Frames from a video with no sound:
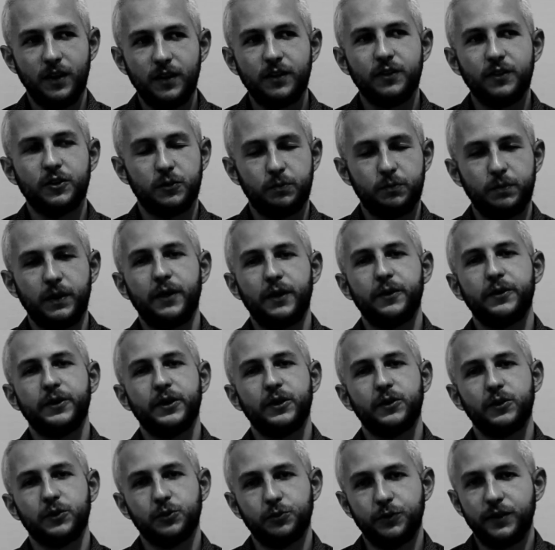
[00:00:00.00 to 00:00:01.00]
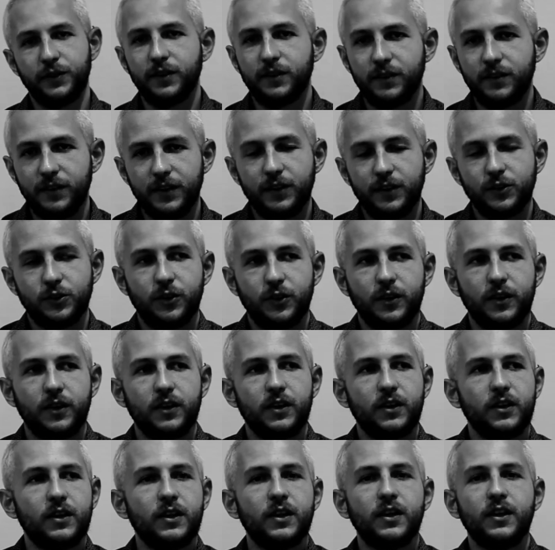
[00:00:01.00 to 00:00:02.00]
this barrier is when things are
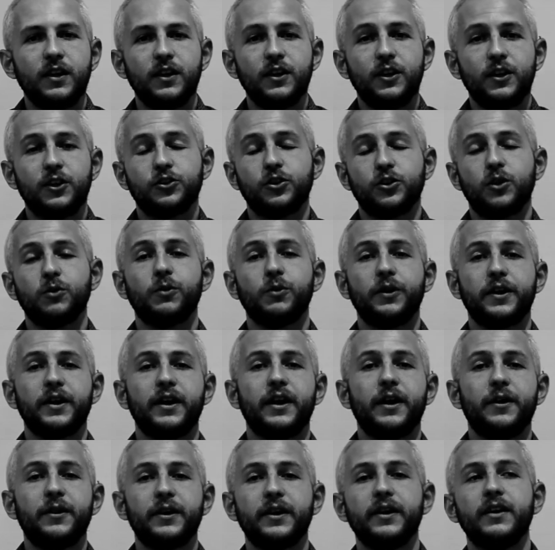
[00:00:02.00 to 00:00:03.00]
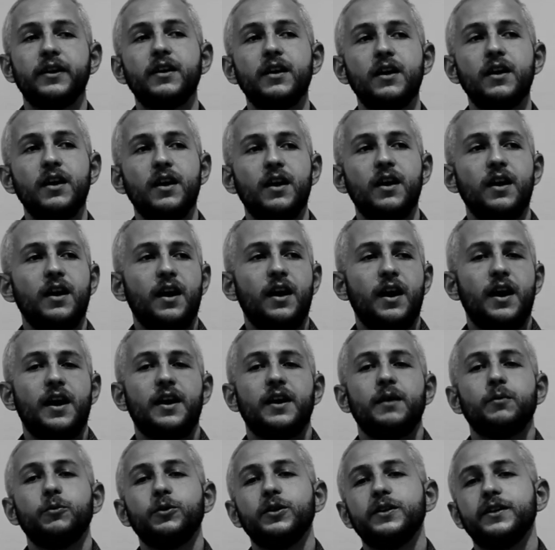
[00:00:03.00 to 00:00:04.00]
gonna start working out again, and
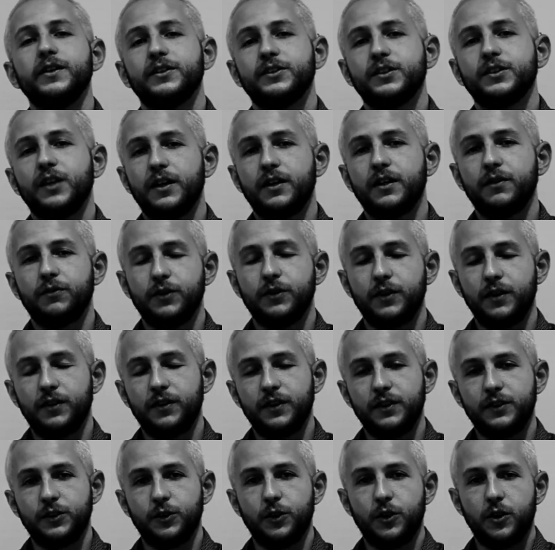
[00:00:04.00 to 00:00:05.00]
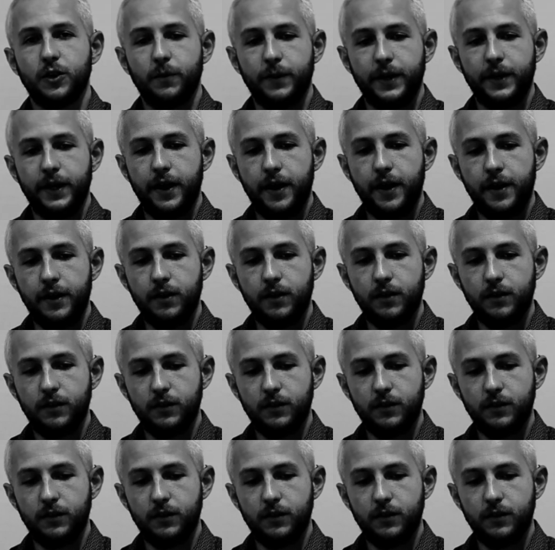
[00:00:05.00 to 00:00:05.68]
I'm really excited for the things that are coming ahead.